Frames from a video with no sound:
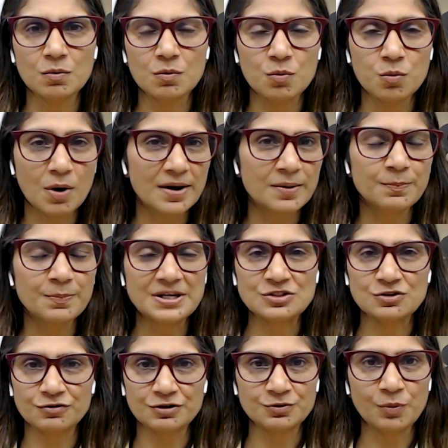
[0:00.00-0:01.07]
one
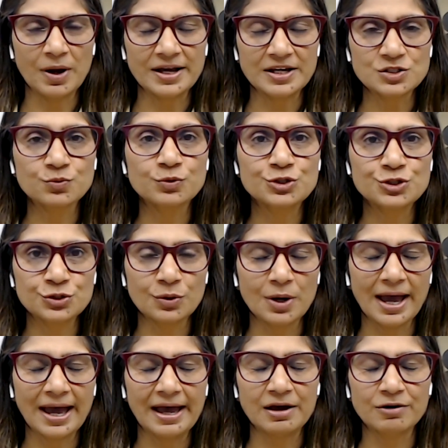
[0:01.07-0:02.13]
piece of advice would you
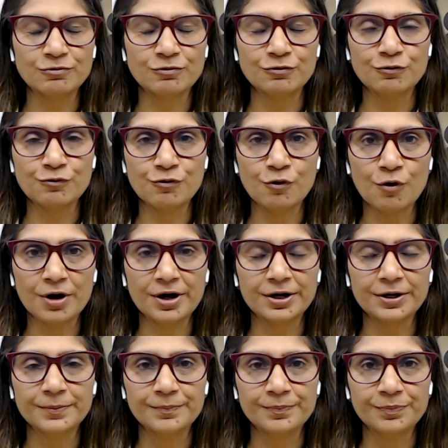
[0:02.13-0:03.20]
have
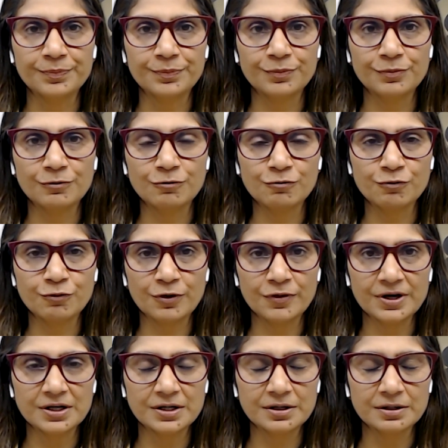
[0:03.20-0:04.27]
for
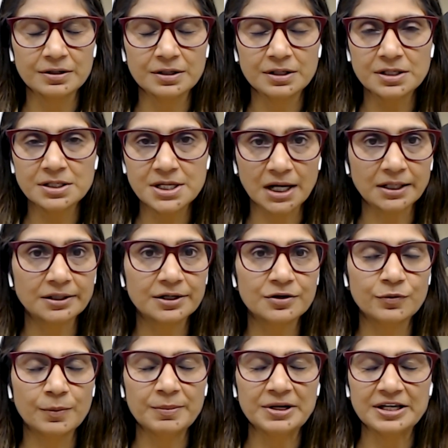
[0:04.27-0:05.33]
the younger
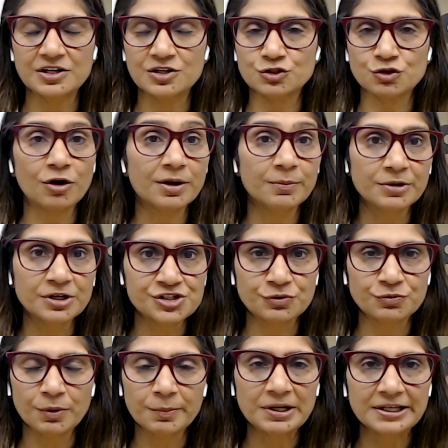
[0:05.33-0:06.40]
women leaders or
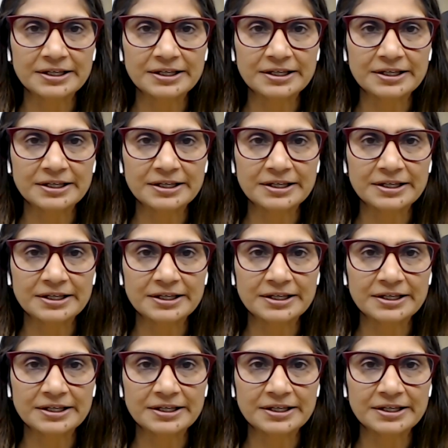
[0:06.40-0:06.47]
emerging women